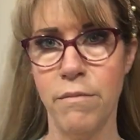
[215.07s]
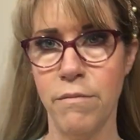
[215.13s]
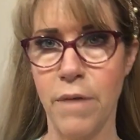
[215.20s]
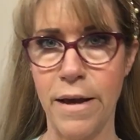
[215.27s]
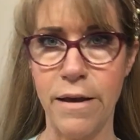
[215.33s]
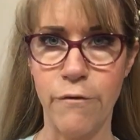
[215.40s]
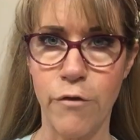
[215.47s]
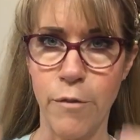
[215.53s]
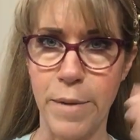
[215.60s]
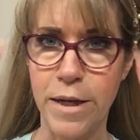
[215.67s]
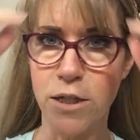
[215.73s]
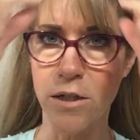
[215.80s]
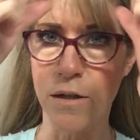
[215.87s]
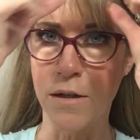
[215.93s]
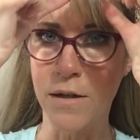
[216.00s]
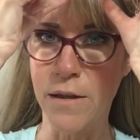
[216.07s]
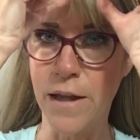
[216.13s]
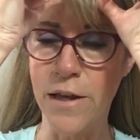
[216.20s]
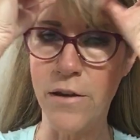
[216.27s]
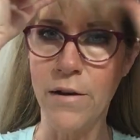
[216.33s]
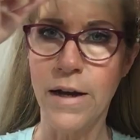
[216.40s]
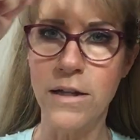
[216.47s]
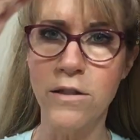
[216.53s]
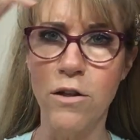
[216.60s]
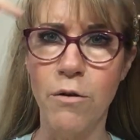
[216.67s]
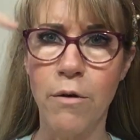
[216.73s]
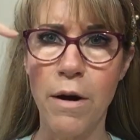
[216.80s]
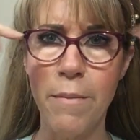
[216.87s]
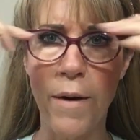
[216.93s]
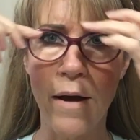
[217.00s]
My information, let you guys know
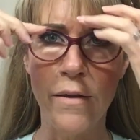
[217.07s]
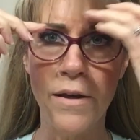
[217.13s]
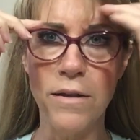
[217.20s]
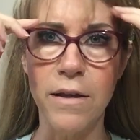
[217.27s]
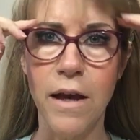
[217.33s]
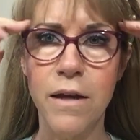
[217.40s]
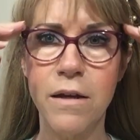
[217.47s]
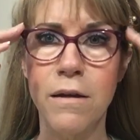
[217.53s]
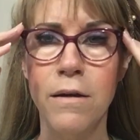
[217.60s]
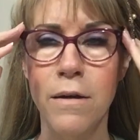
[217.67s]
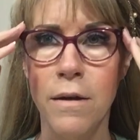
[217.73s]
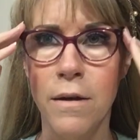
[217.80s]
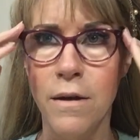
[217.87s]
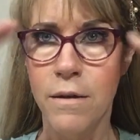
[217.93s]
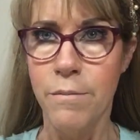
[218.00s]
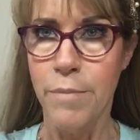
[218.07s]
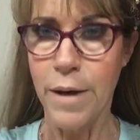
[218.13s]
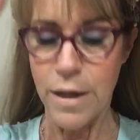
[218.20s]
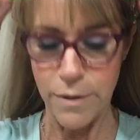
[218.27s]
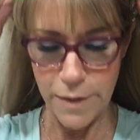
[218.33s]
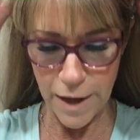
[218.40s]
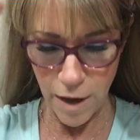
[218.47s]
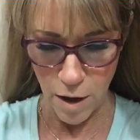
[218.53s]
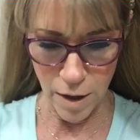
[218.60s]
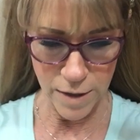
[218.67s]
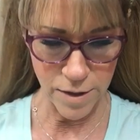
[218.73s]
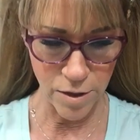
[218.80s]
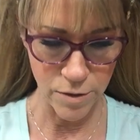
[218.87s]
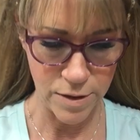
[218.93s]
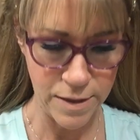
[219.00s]
where I buy these at. But they
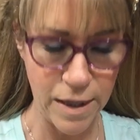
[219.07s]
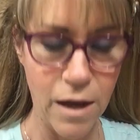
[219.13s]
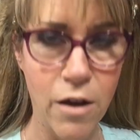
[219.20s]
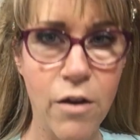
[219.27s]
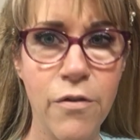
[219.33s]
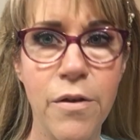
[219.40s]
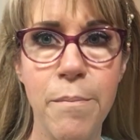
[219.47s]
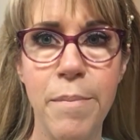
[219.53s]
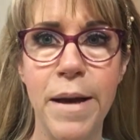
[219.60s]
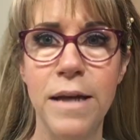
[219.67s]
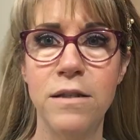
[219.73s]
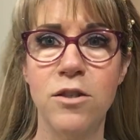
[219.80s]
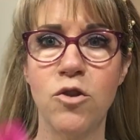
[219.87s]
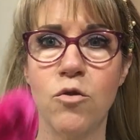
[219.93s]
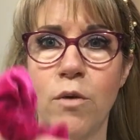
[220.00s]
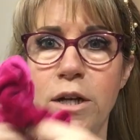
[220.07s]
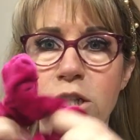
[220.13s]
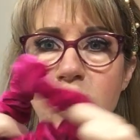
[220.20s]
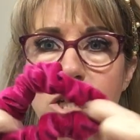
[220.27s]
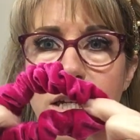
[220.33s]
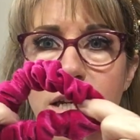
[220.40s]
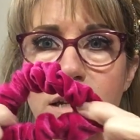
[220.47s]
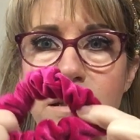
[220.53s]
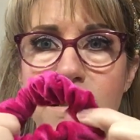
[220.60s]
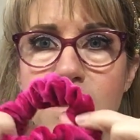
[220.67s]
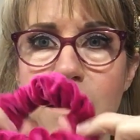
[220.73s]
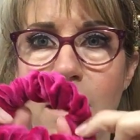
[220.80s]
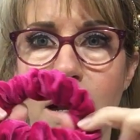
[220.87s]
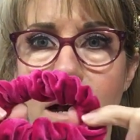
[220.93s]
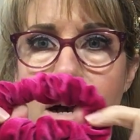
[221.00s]
also sell the best
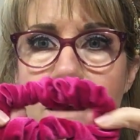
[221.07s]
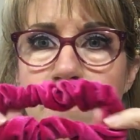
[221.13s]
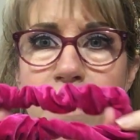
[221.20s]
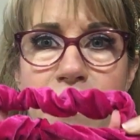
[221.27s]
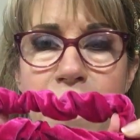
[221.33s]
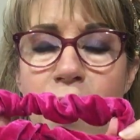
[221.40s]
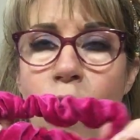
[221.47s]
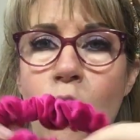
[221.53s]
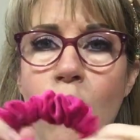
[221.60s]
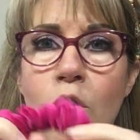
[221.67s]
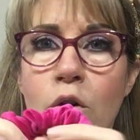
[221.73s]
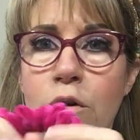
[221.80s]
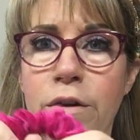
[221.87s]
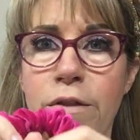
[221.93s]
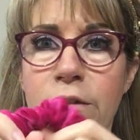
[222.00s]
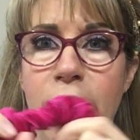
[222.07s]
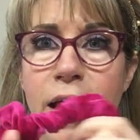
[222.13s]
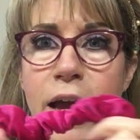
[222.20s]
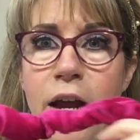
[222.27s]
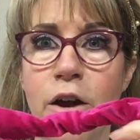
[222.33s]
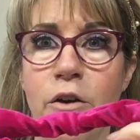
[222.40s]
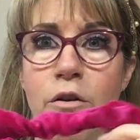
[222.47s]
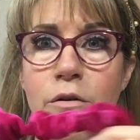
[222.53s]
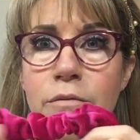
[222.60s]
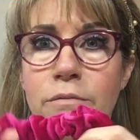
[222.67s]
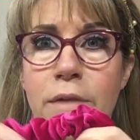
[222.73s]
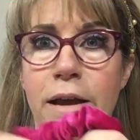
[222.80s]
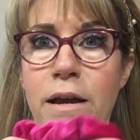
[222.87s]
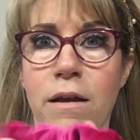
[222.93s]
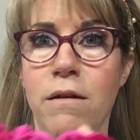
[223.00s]
scrunchies, and they hold the hair
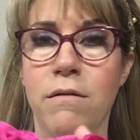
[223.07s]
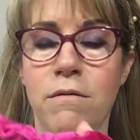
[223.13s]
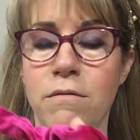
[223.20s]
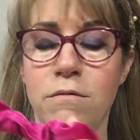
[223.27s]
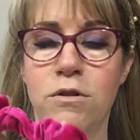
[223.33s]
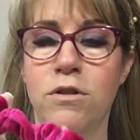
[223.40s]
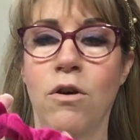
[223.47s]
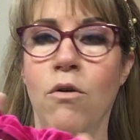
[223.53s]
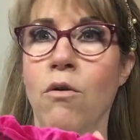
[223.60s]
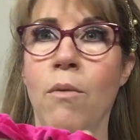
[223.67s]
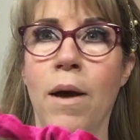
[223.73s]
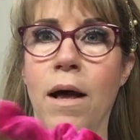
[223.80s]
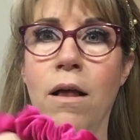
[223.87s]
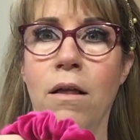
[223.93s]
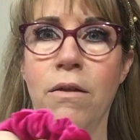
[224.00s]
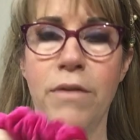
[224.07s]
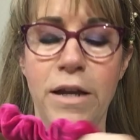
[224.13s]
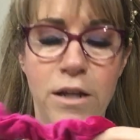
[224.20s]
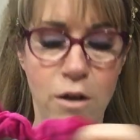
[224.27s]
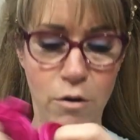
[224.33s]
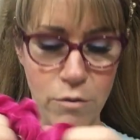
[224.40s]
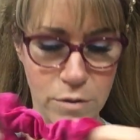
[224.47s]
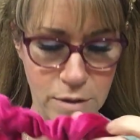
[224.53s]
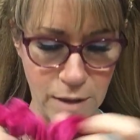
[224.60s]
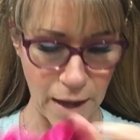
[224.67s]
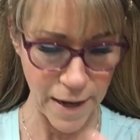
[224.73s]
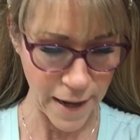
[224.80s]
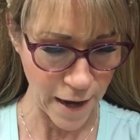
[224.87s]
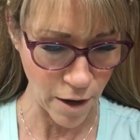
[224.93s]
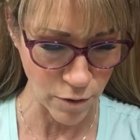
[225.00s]
like so well. They don't
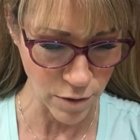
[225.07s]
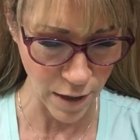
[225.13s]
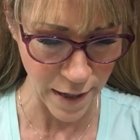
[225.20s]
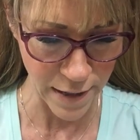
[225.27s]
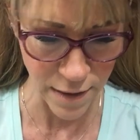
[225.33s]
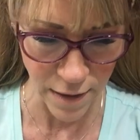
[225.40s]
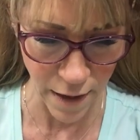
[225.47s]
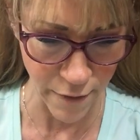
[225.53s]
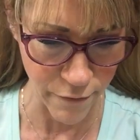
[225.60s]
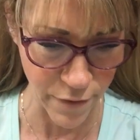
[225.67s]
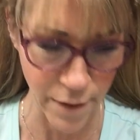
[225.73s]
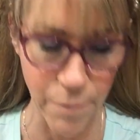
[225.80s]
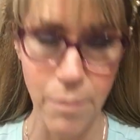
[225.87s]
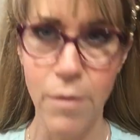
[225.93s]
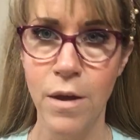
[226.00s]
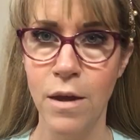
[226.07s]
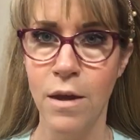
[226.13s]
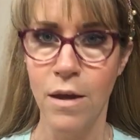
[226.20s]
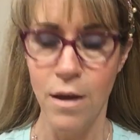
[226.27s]
slide out. I love them.